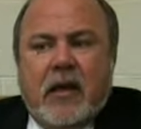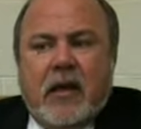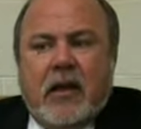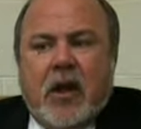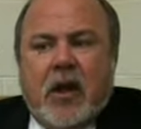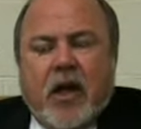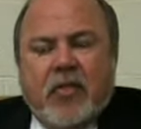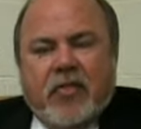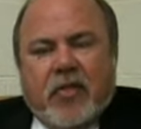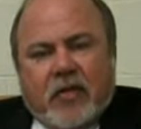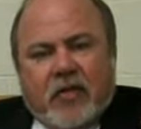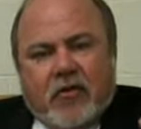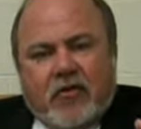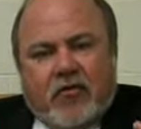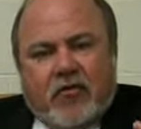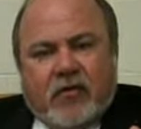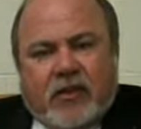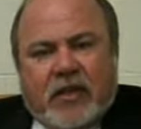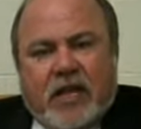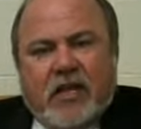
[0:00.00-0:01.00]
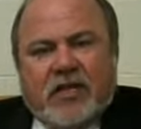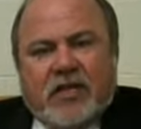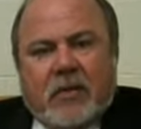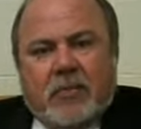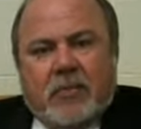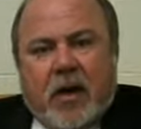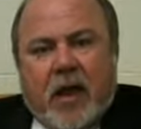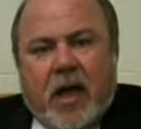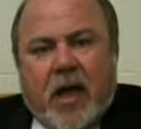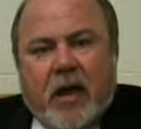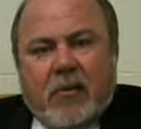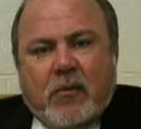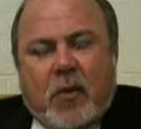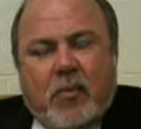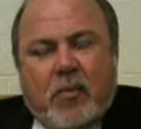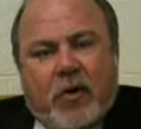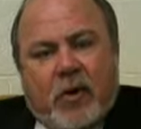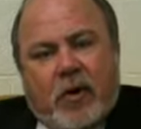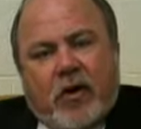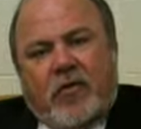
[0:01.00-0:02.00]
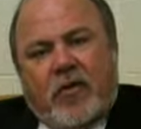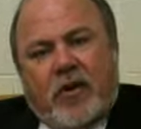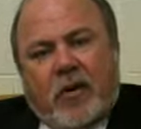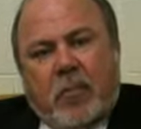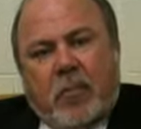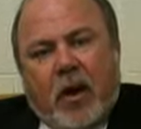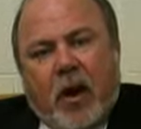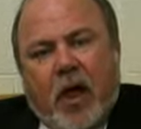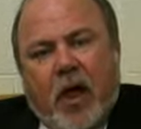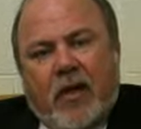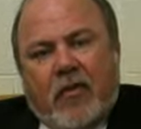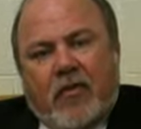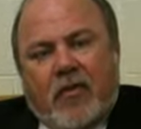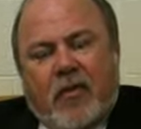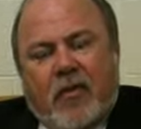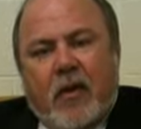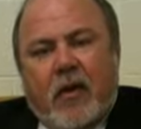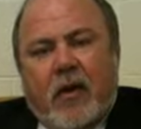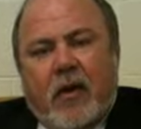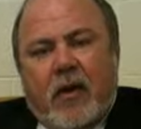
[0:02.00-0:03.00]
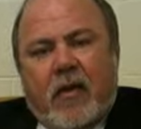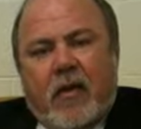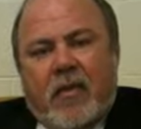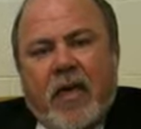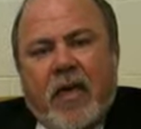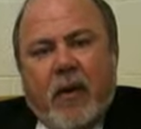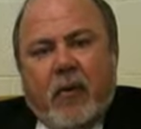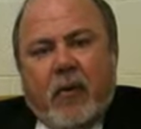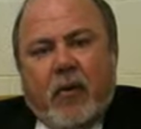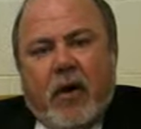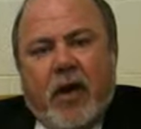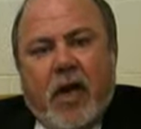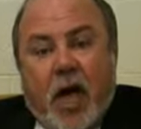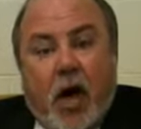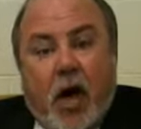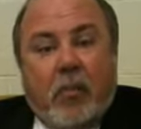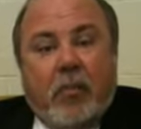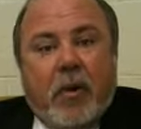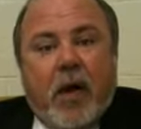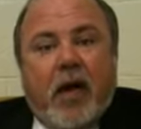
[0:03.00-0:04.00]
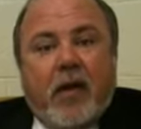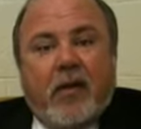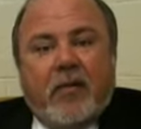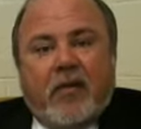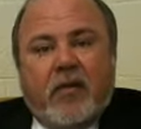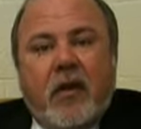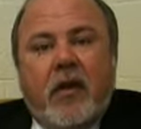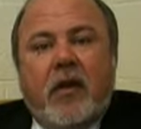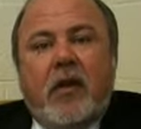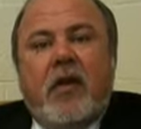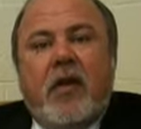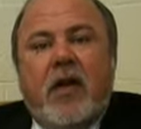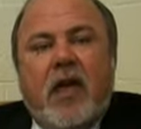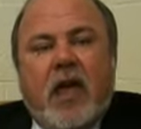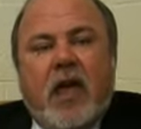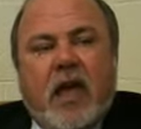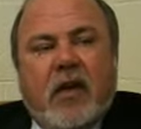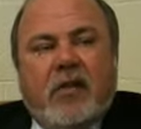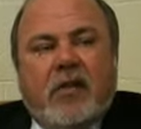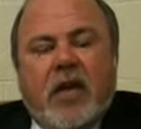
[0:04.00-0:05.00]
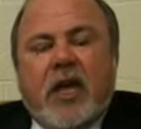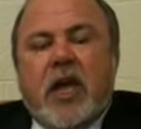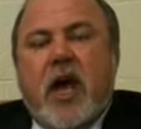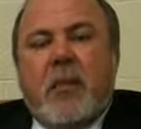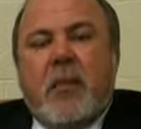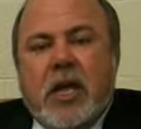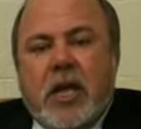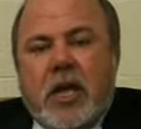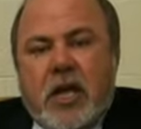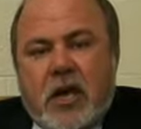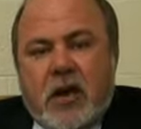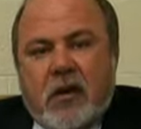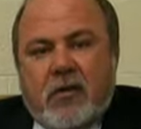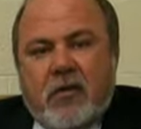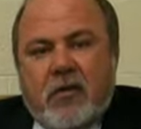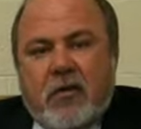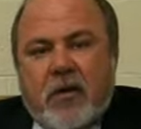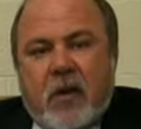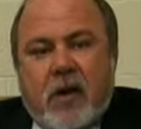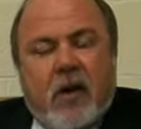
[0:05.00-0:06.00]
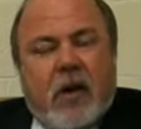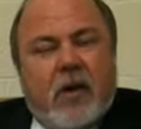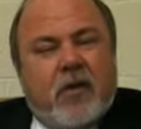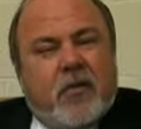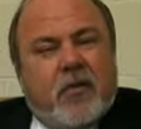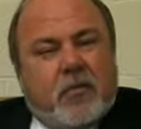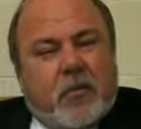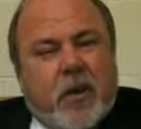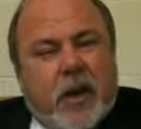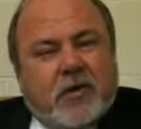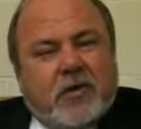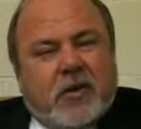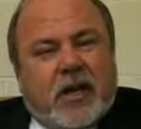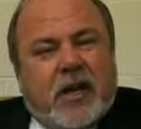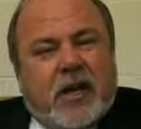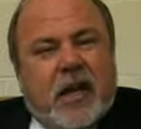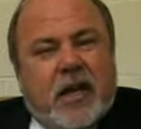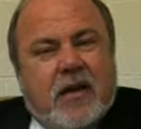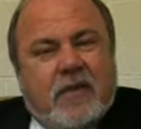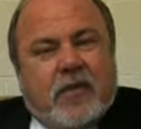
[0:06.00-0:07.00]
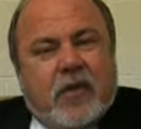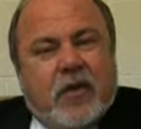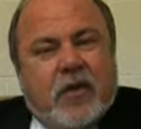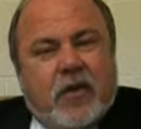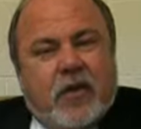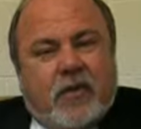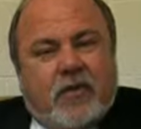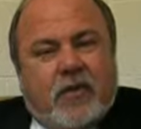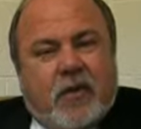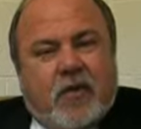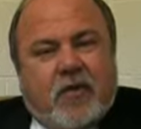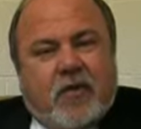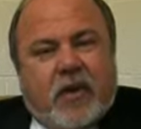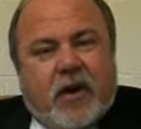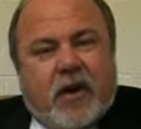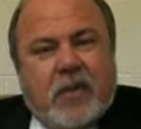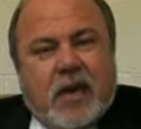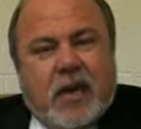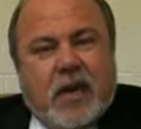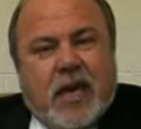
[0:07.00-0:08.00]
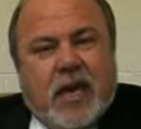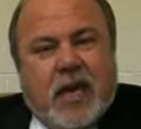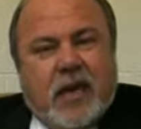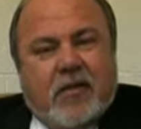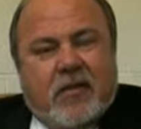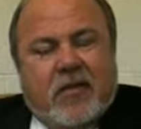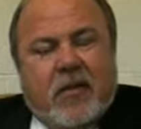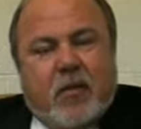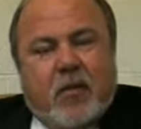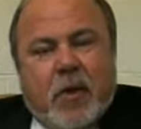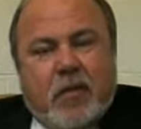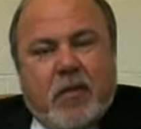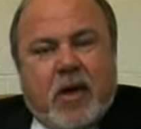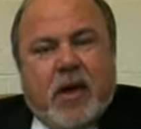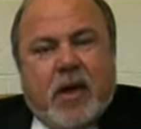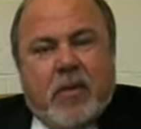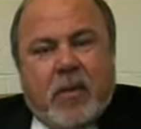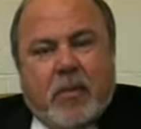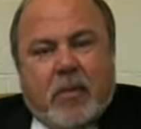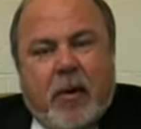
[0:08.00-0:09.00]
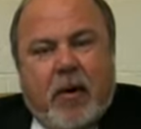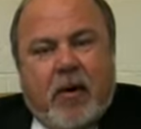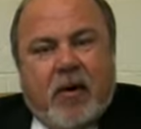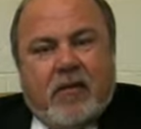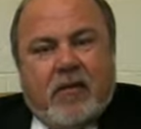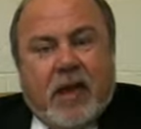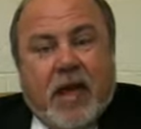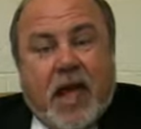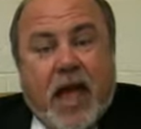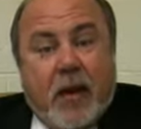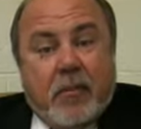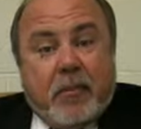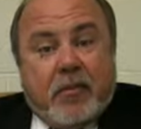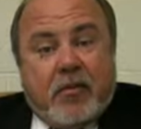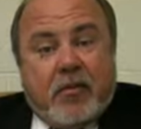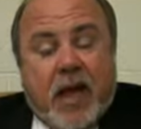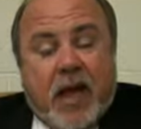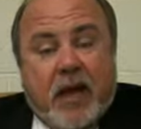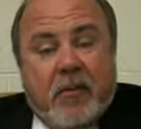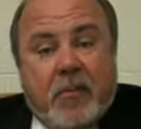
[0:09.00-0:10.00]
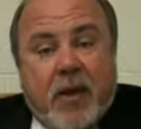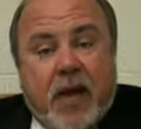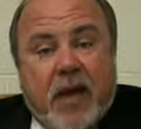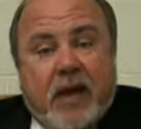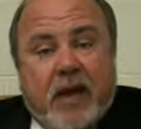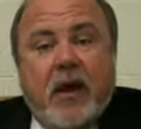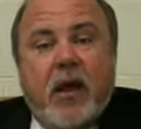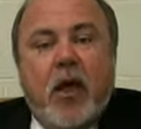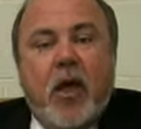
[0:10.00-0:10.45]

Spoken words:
I think the strategic plan will put us in a place that will help us in the coming years, especially if the university begins and we become a part of a capital campaign.